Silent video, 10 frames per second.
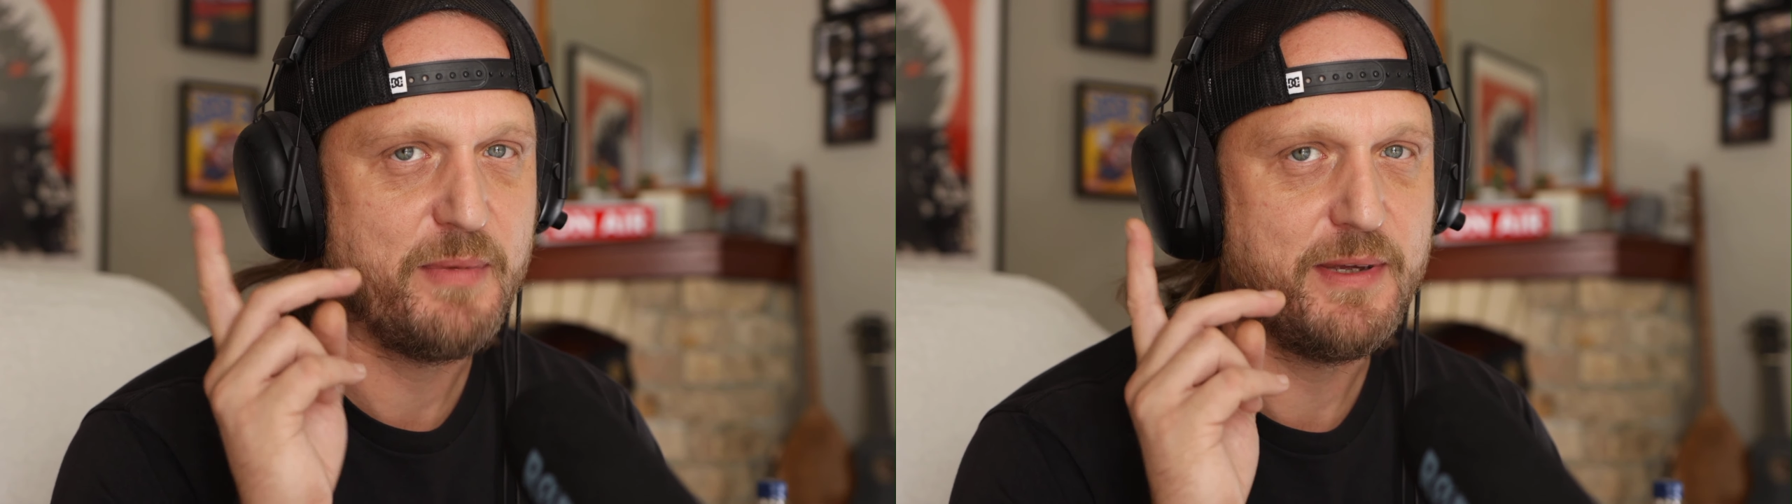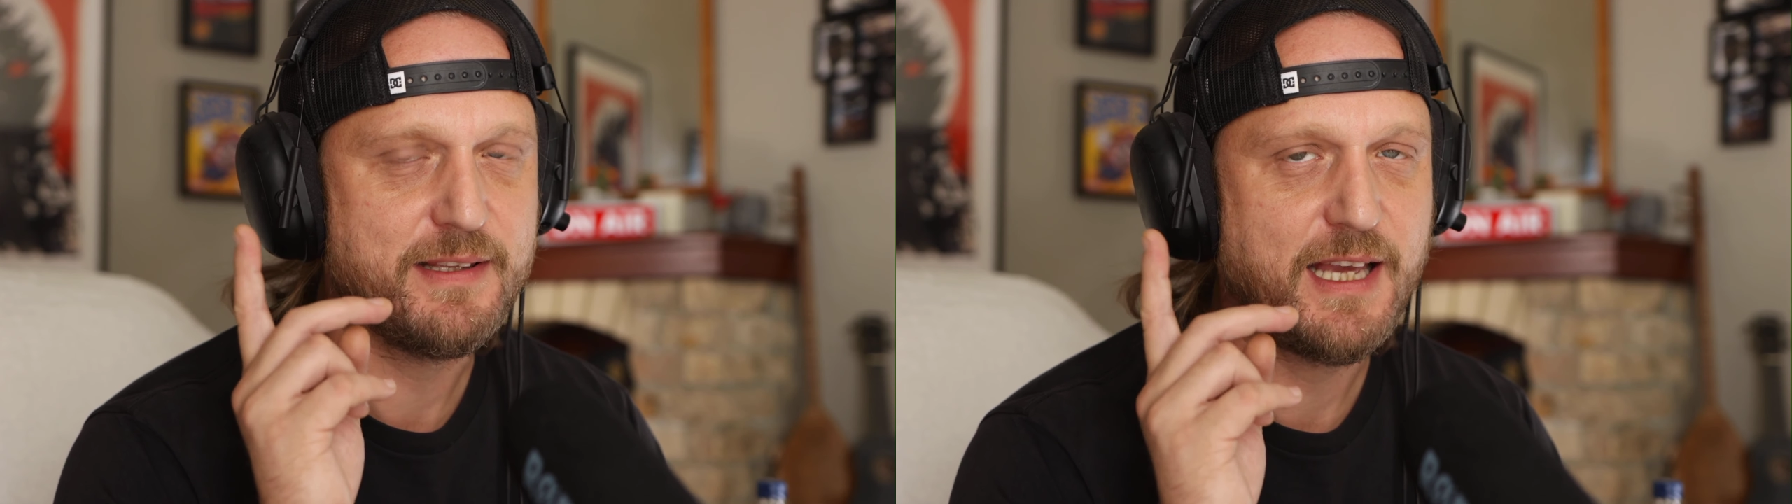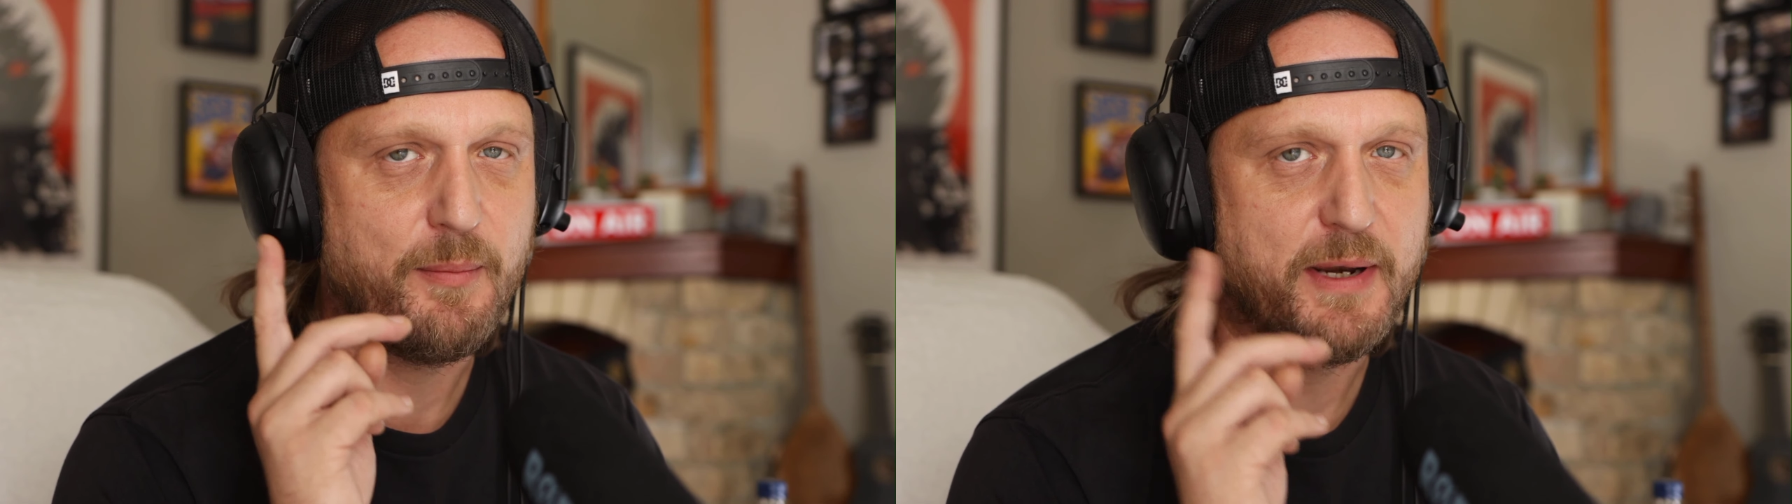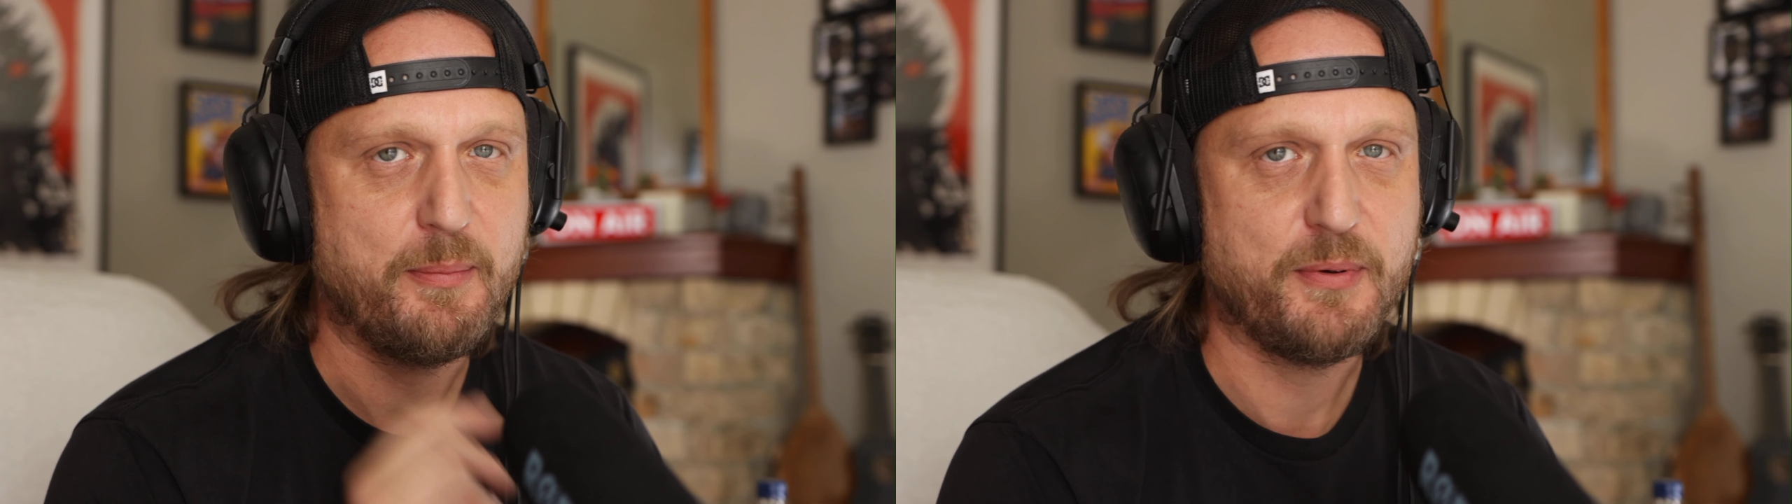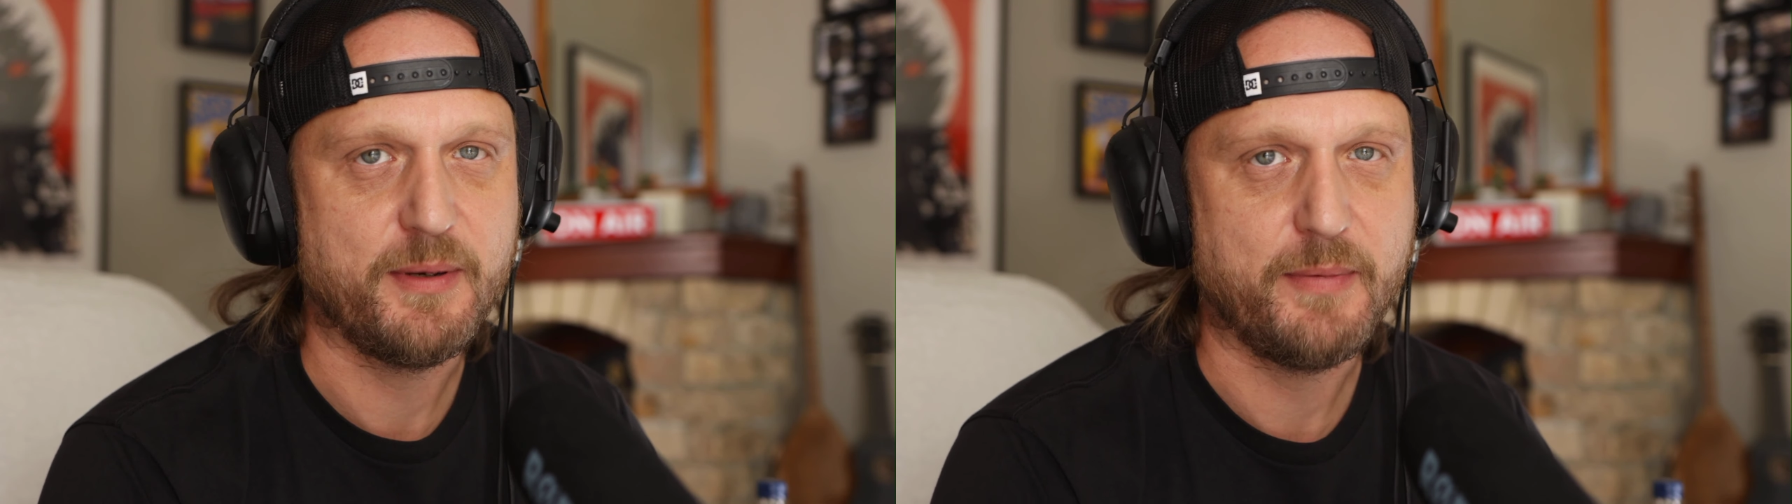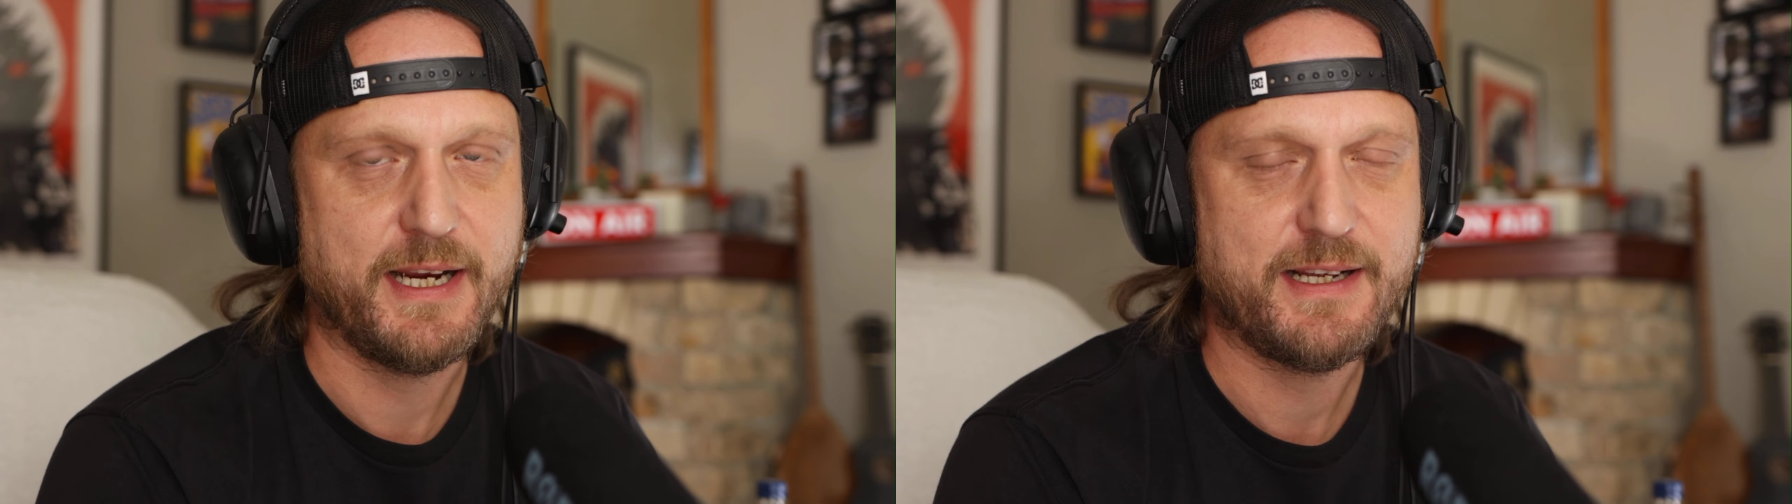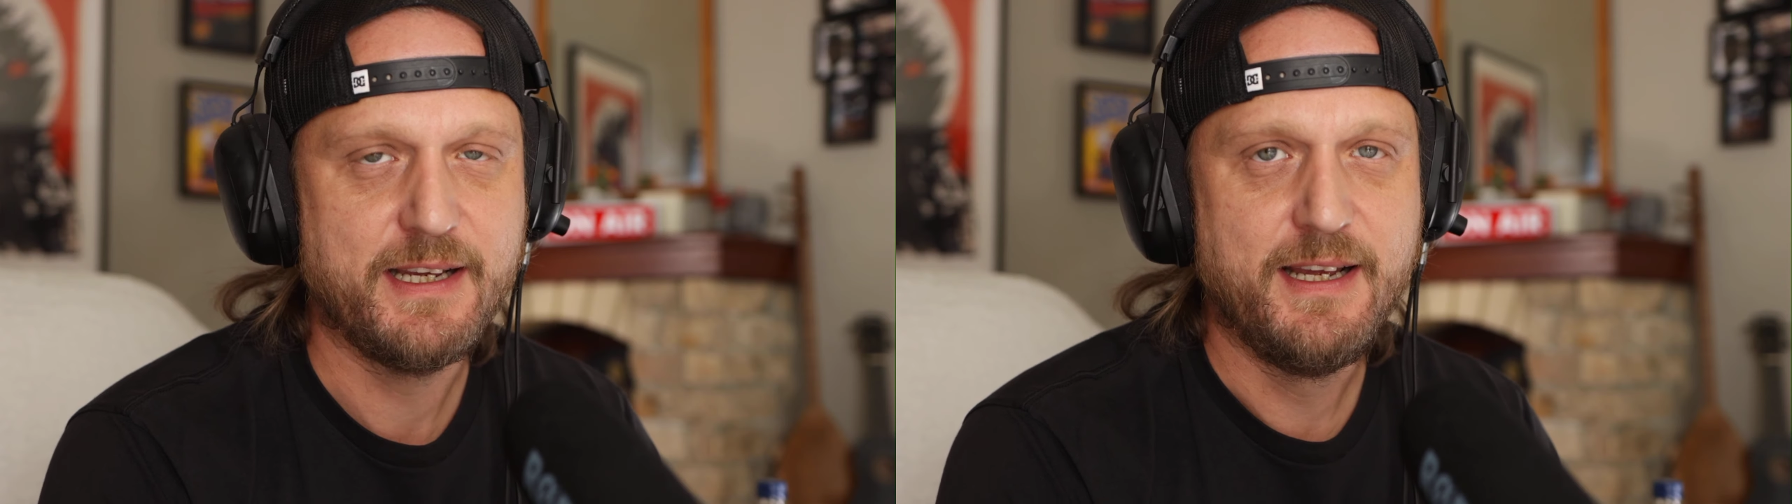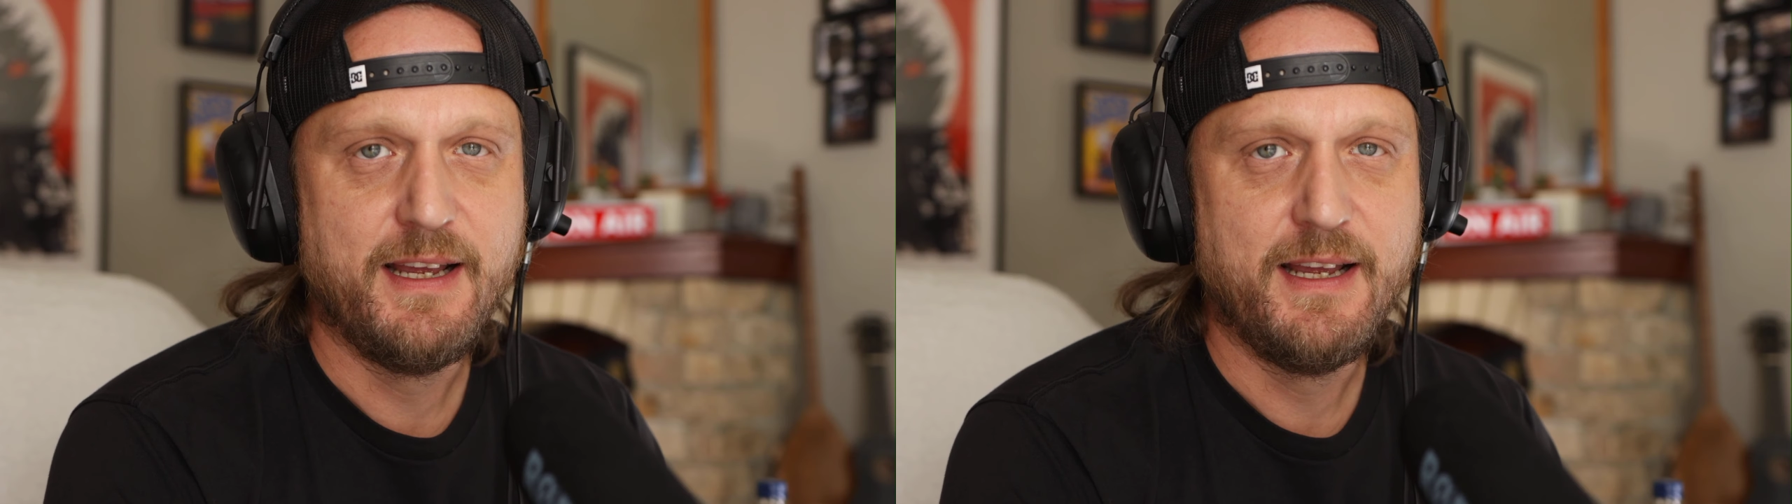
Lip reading: Maybe it's coming up on the mic.